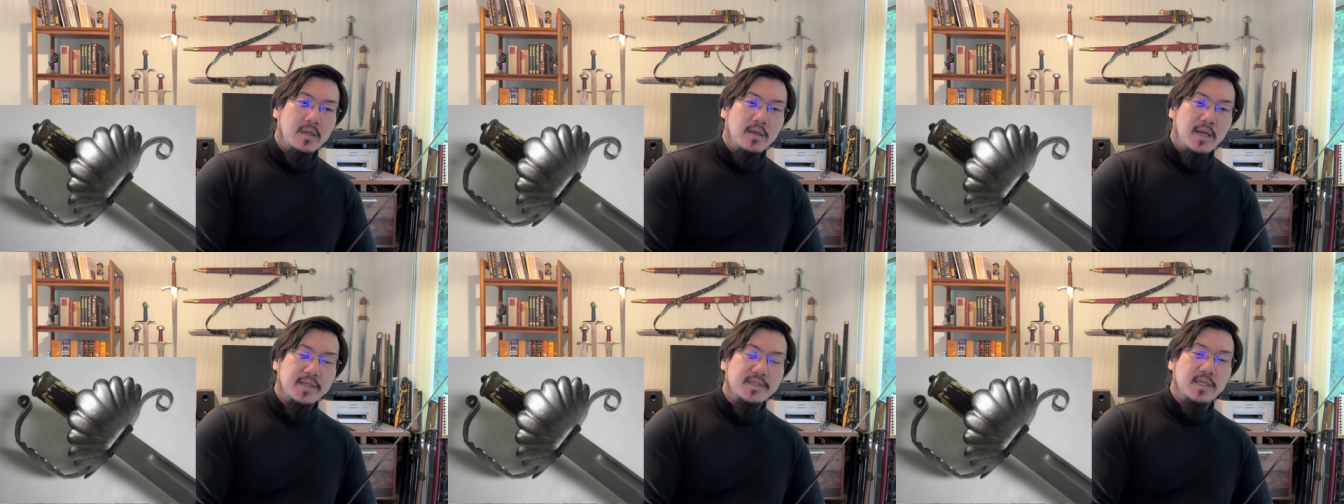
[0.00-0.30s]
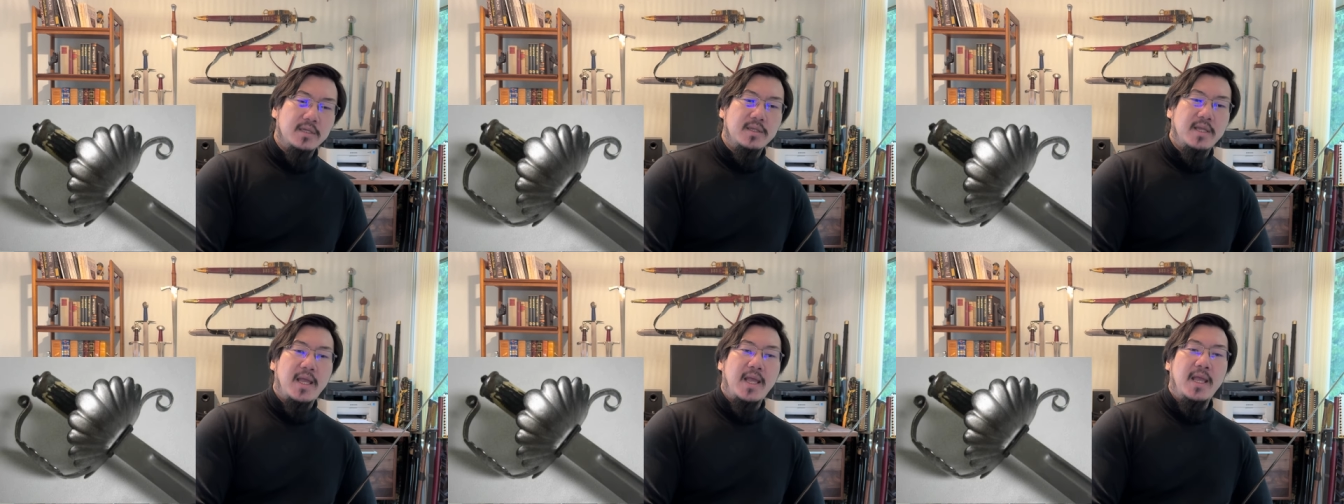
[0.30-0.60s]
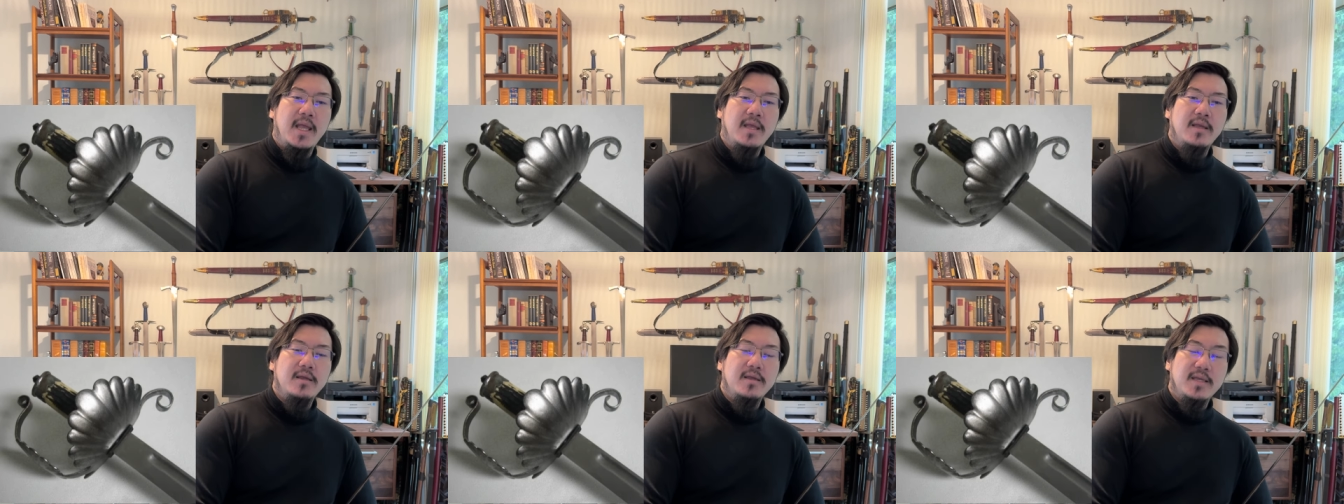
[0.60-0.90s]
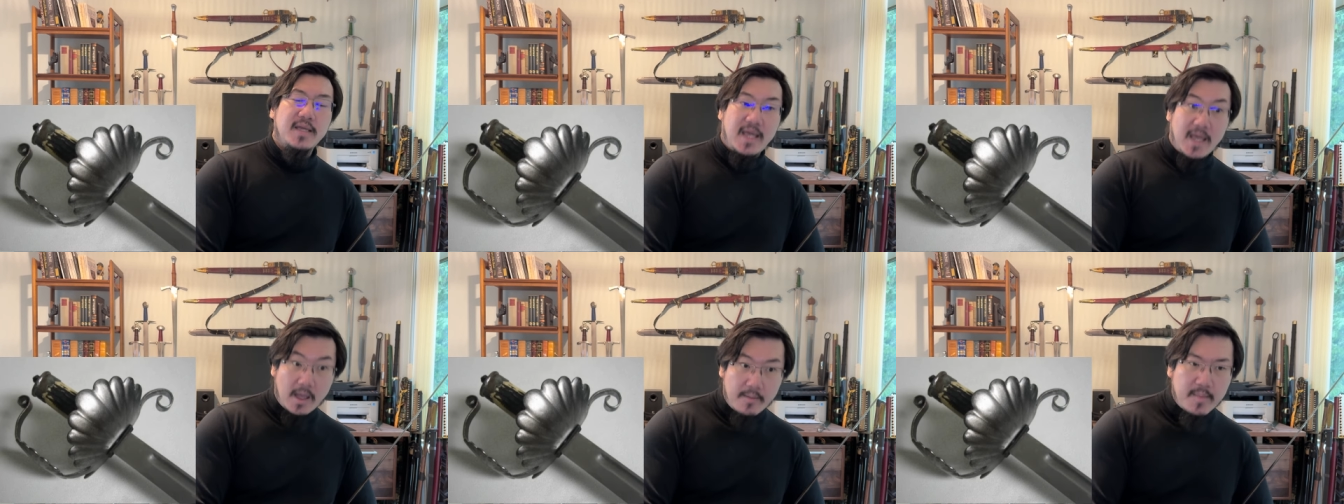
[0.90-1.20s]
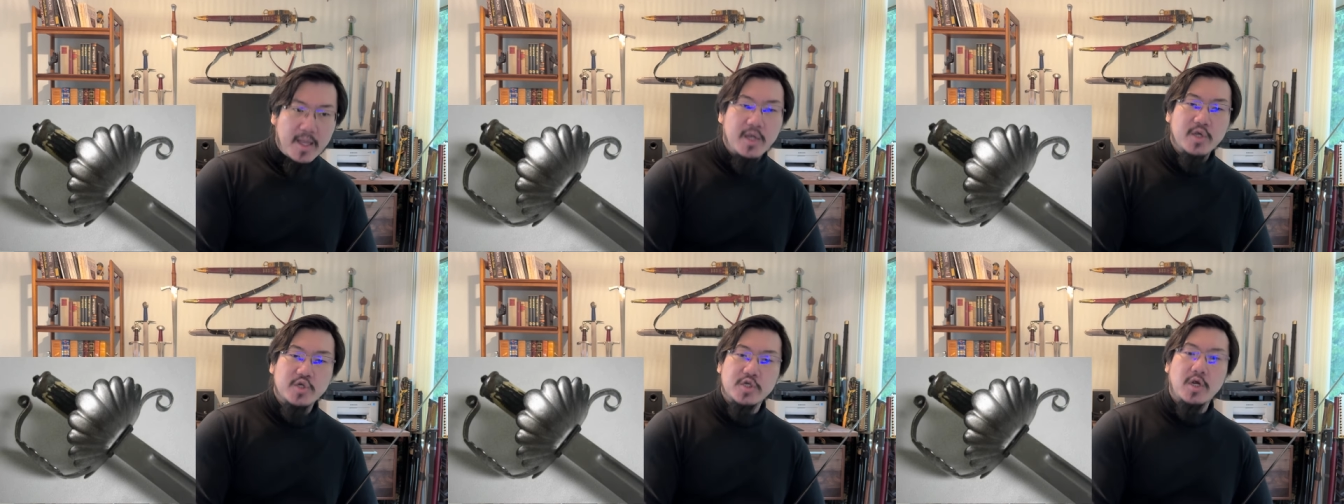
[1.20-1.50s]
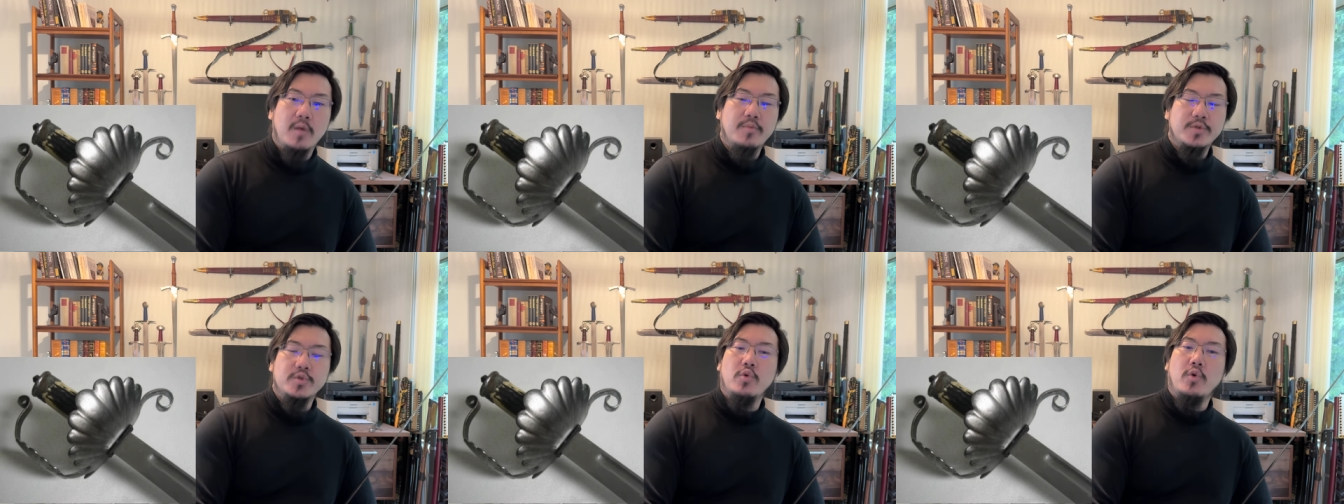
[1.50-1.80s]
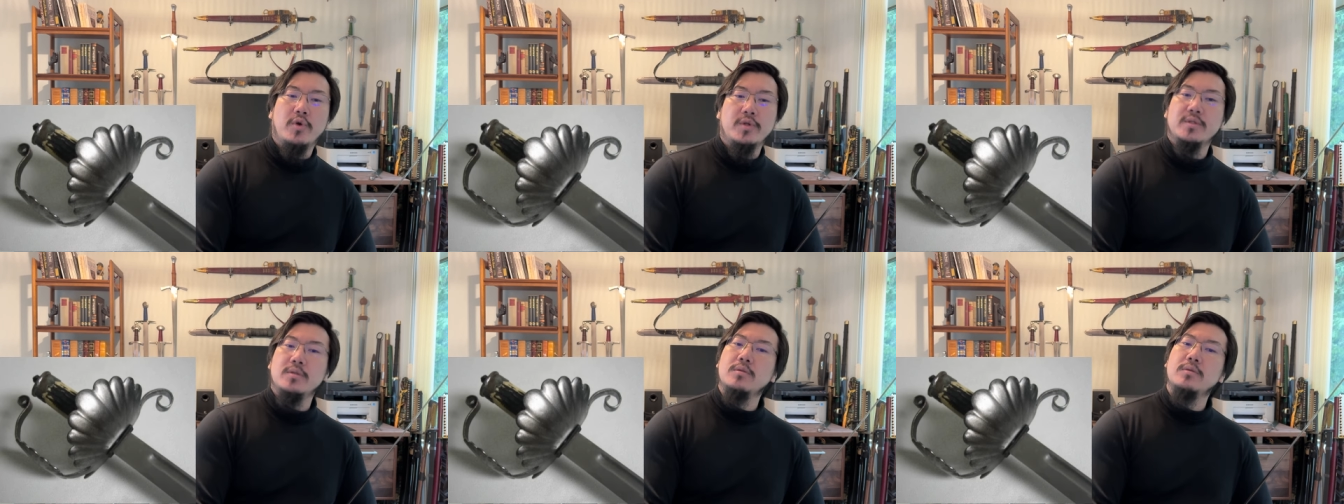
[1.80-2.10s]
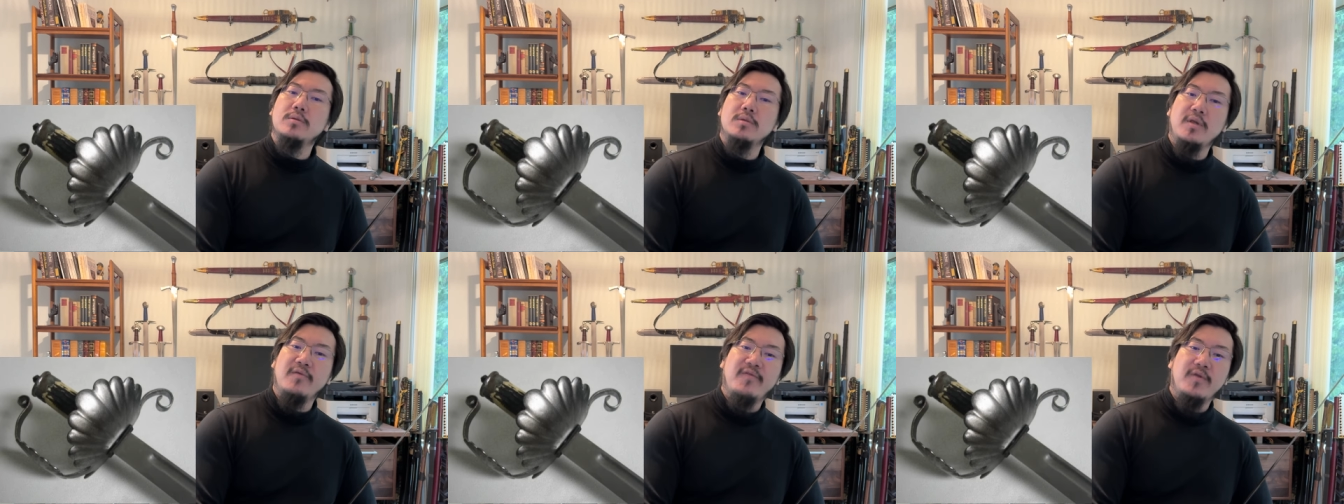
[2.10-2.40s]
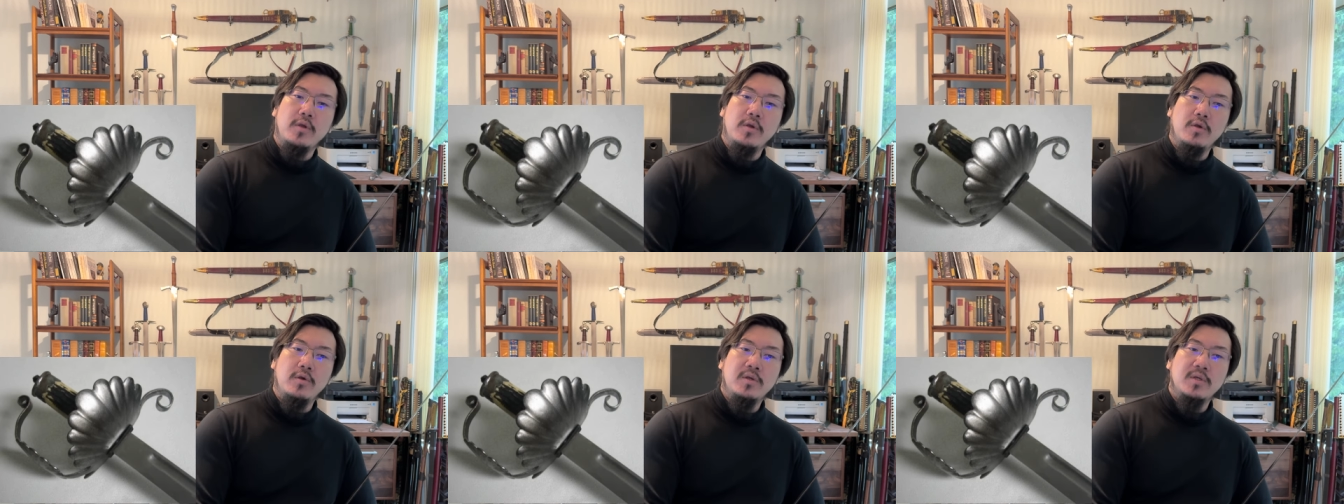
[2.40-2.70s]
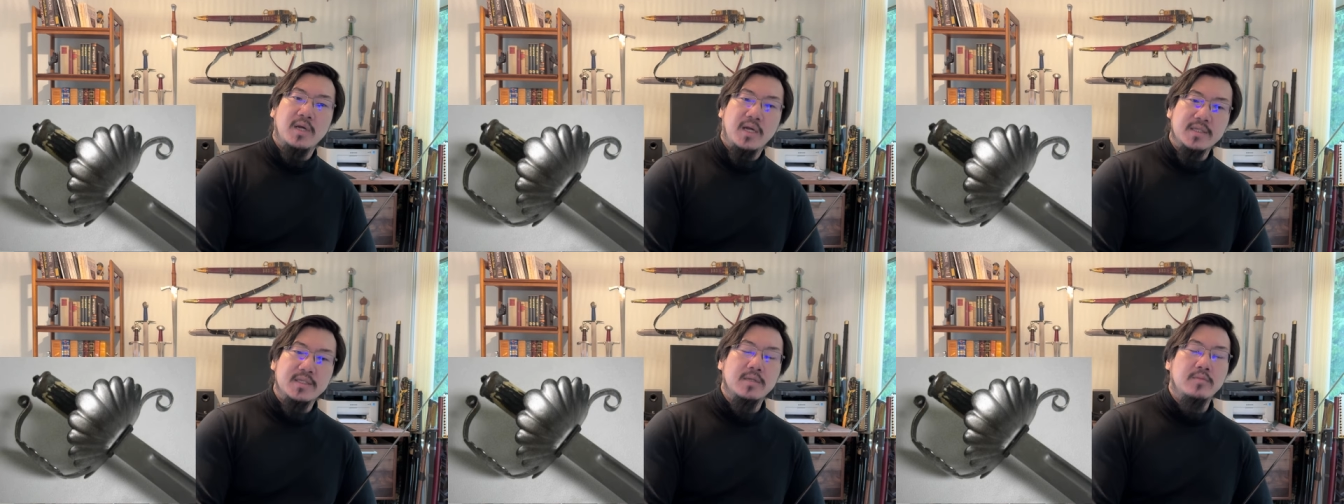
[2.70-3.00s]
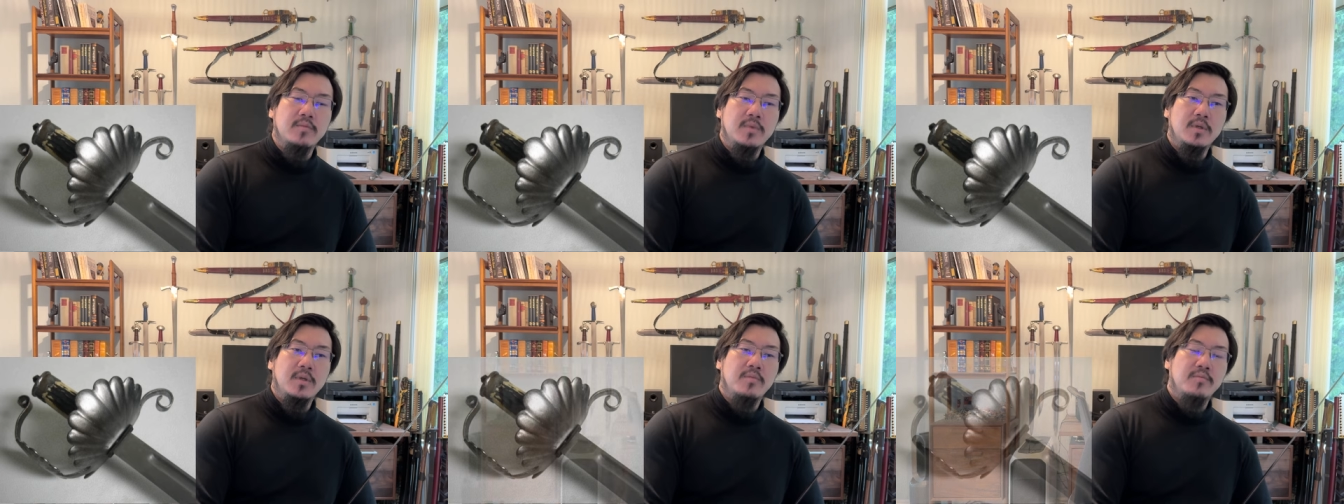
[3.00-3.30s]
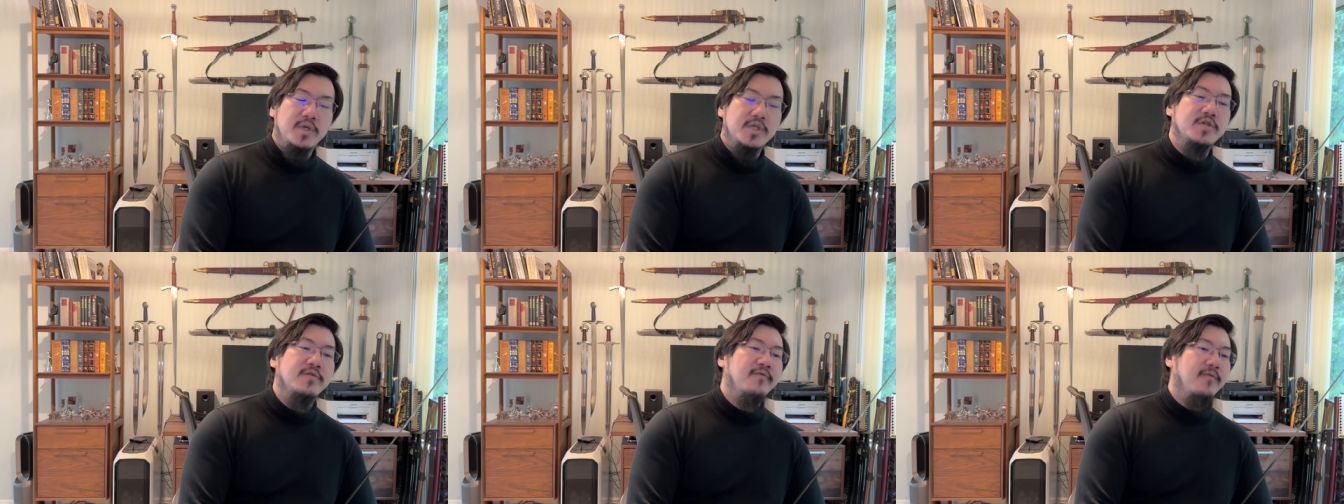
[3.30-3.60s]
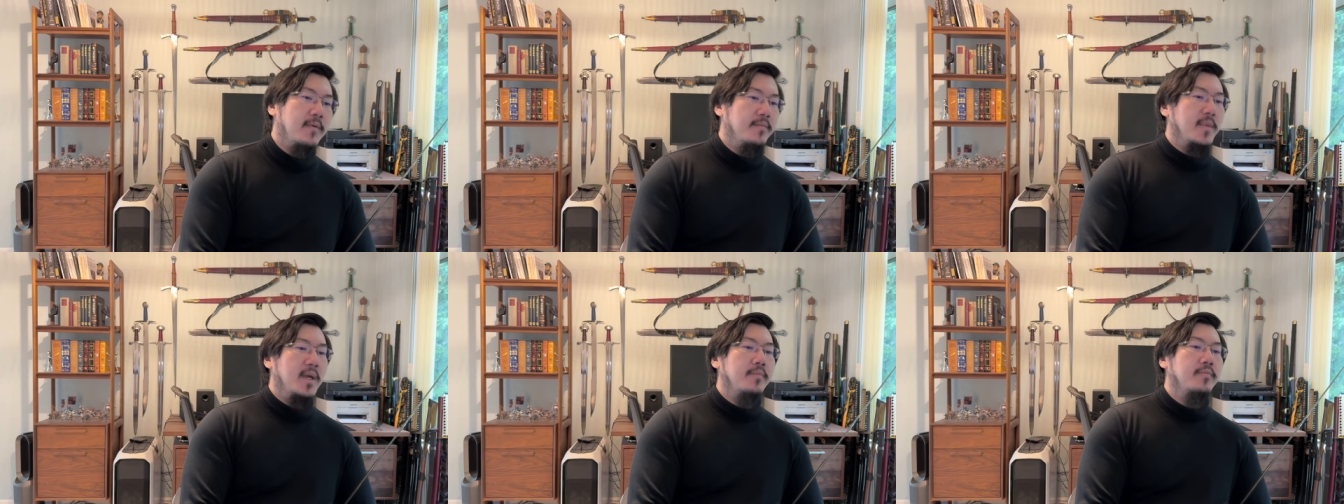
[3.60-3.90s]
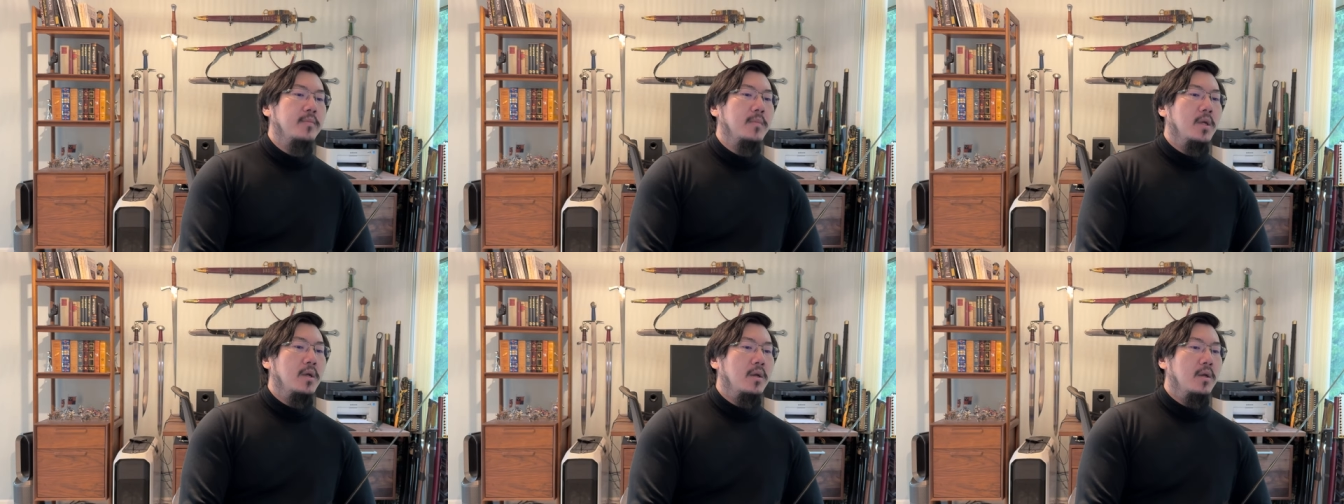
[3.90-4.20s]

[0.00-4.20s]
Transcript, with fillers: I think they can make sharp swords if you custom commission from them.